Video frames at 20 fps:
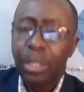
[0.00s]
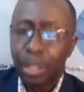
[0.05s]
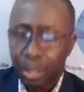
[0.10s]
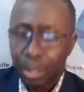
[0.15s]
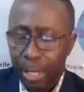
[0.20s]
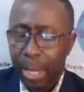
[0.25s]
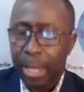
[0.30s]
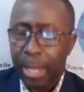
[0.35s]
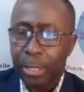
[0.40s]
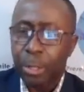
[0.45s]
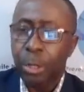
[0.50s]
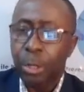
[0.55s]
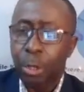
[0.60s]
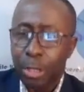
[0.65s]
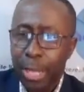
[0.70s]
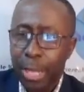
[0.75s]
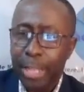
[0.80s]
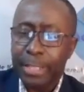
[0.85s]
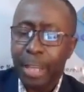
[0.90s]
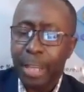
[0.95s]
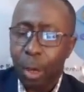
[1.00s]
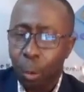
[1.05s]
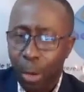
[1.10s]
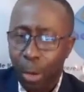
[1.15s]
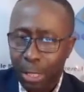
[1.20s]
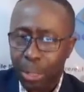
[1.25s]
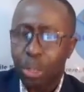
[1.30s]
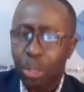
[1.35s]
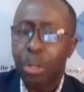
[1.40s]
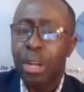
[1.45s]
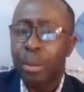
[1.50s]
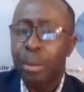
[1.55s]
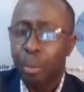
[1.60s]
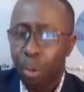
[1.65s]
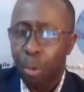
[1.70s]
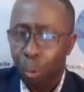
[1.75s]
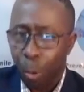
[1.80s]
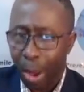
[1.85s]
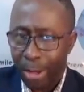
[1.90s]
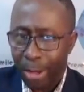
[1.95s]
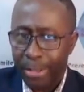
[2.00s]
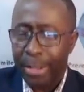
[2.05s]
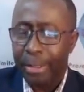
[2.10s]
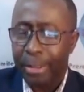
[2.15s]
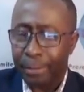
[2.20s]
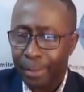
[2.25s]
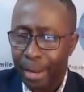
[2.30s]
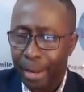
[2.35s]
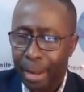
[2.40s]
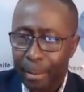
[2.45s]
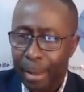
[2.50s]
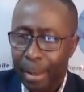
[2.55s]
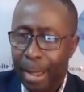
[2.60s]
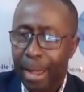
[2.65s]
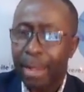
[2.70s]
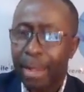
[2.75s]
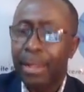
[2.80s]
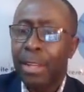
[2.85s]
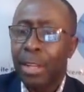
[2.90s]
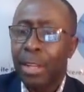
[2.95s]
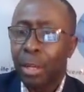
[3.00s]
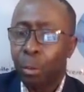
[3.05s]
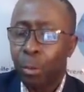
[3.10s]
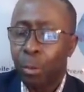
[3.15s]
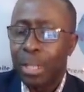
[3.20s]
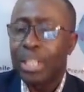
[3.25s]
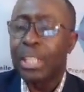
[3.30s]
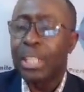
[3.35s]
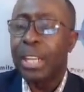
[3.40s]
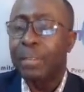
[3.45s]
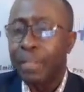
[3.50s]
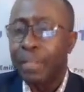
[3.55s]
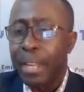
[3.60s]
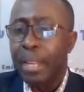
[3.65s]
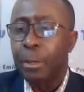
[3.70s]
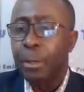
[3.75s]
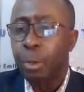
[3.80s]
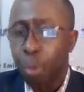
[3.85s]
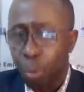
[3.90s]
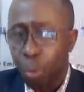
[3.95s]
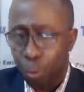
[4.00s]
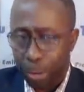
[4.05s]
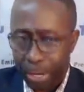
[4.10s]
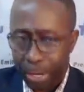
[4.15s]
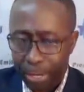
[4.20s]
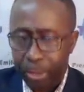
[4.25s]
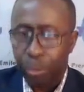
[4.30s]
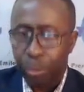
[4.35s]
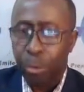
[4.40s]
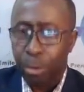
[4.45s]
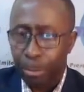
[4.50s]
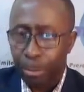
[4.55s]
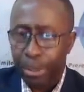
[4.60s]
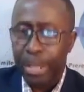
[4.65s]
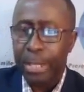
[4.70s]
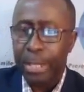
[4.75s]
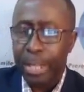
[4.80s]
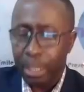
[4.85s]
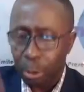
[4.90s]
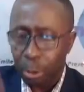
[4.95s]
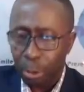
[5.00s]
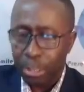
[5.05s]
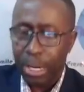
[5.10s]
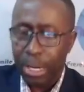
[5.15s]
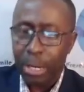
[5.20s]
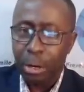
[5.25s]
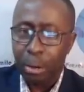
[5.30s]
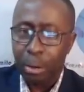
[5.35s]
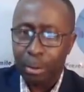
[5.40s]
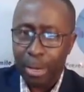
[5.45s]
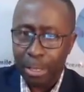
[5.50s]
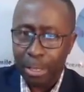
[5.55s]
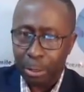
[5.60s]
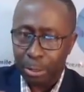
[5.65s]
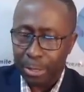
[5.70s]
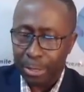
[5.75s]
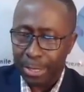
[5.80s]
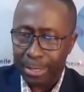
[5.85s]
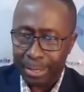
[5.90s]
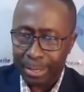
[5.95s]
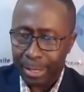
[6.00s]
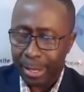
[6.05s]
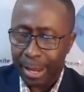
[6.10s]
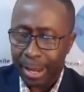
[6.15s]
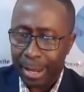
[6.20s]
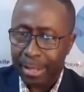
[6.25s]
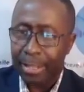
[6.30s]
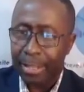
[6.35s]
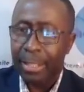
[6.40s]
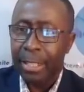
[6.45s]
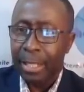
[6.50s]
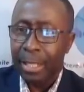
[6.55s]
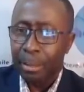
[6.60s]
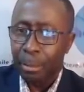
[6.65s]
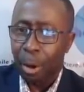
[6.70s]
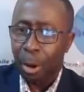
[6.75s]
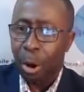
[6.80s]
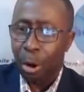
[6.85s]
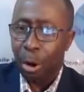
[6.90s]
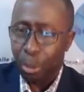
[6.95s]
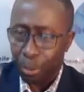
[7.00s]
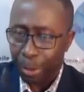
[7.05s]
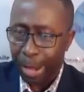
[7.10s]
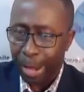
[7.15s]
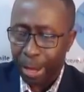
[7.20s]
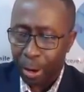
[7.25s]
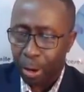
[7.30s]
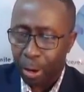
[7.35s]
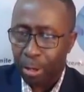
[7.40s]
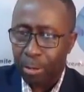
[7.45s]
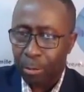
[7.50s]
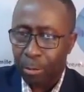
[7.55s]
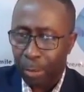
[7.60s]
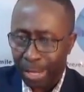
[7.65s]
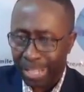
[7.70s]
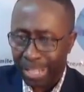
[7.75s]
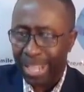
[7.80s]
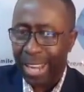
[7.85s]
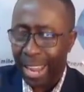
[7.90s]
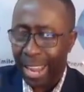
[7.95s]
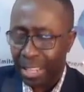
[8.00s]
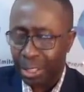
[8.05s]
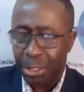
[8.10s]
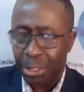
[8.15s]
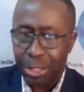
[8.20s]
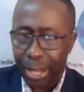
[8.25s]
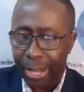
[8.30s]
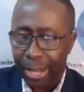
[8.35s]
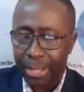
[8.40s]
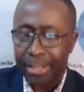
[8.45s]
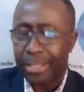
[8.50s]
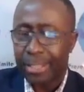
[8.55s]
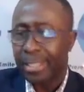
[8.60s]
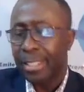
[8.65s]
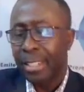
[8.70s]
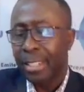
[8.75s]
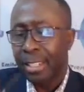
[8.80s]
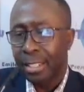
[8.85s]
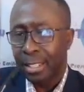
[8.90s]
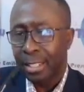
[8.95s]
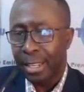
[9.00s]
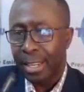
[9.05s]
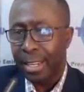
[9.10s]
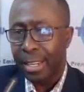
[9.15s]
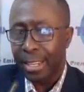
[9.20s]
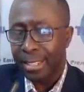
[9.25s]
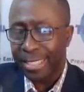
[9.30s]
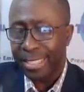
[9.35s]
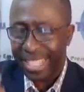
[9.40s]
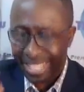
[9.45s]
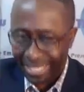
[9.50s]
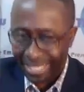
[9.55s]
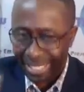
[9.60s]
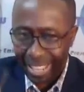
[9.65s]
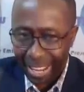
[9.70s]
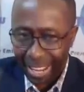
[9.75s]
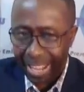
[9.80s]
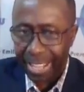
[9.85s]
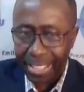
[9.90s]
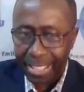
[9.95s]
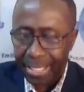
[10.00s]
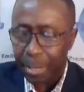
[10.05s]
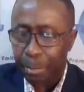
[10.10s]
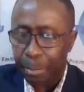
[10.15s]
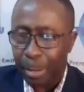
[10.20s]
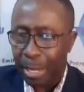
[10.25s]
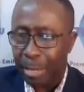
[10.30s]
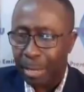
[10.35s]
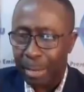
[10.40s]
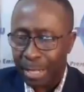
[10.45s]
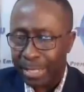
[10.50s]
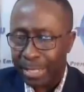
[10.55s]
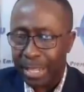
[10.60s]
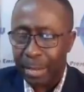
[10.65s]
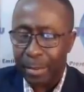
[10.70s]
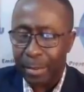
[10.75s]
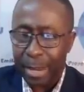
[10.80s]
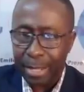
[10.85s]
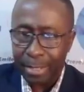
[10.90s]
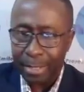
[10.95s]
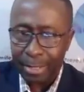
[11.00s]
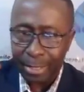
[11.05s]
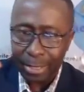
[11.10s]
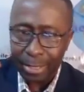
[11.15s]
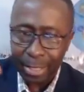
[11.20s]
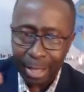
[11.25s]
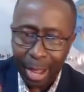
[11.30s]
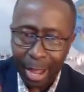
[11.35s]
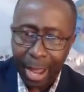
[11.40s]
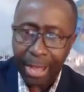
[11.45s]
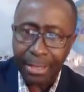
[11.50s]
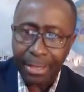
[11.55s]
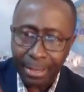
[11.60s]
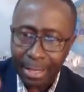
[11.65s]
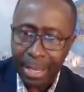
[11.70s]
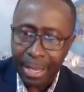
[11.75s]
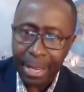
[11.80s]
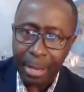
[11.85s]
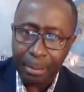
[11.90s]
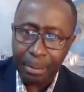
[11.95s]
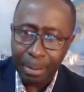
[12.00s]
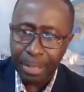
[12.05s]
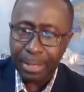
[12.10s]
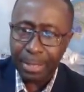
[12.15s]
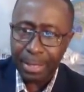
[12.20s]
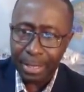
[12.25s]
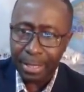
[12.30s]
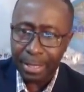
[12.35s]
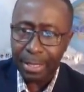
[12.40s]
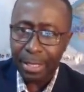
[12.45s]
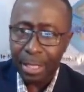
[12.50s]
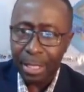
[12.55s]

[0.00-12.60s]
Yeah, so there's a questionable one in Falaba, which if they do win, will bring the total number to 69. But on record, when he last checked, it is 68 parliamentarians has the APC.